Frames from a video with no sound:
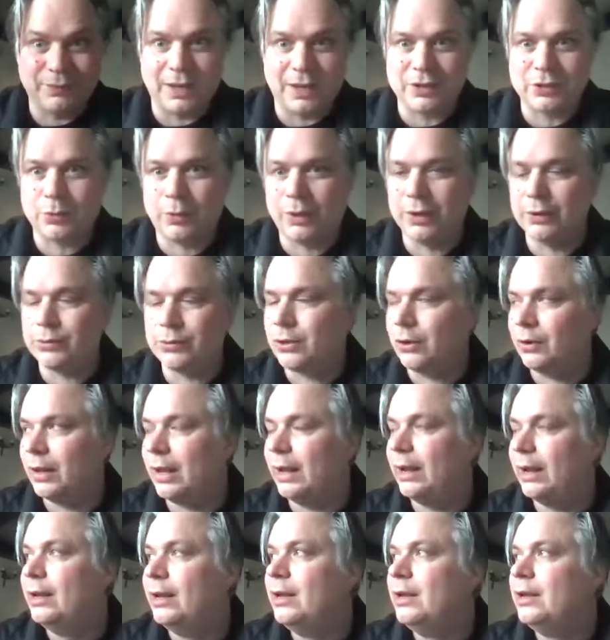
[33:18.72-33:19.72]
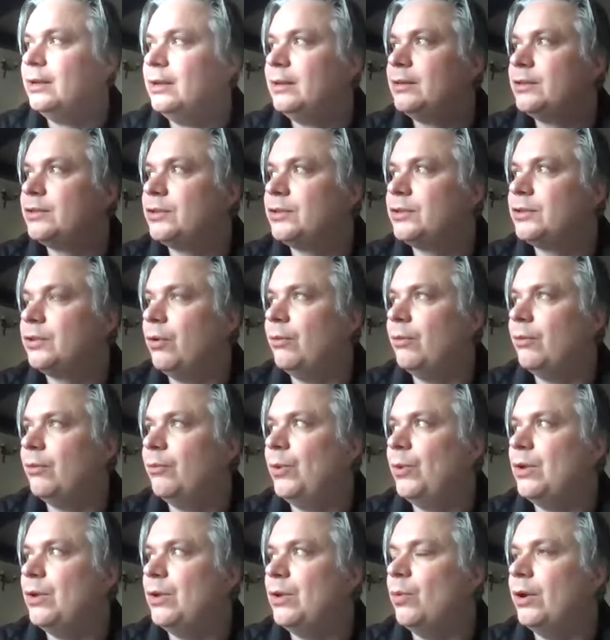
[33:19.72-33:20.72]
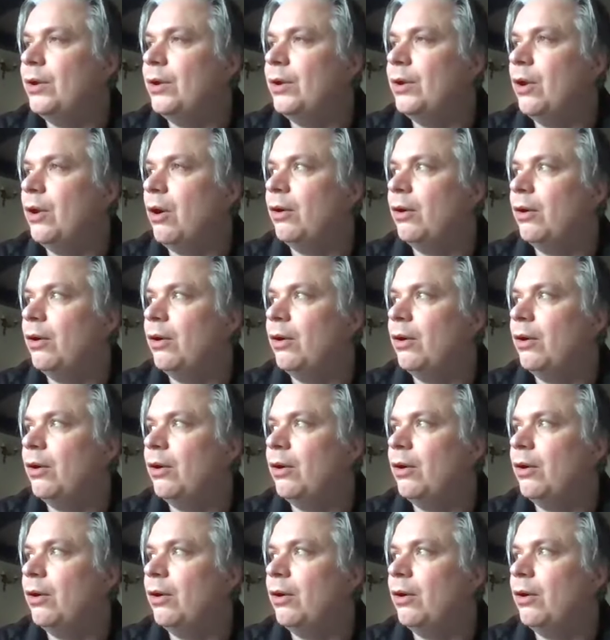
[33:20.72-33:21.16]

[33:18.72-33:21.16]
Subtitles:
That's why I've got that. So we weren't